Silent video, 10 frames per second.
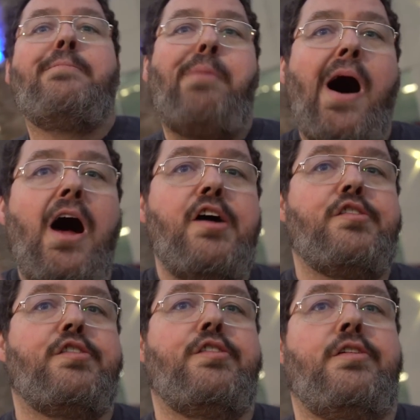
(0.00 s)

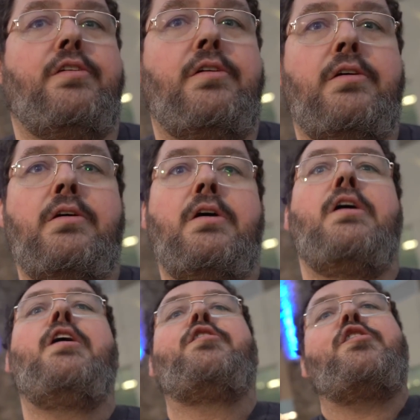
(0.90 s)
Pause.
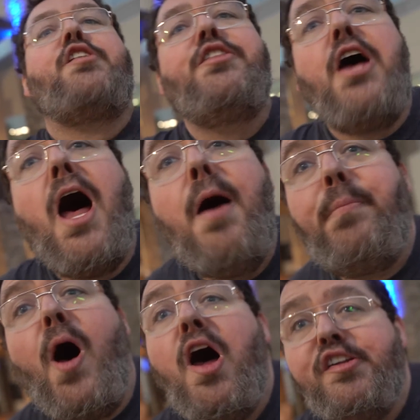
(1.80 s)
Just hit the
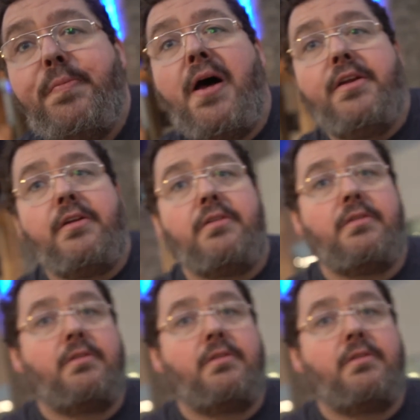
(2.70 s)
pause button.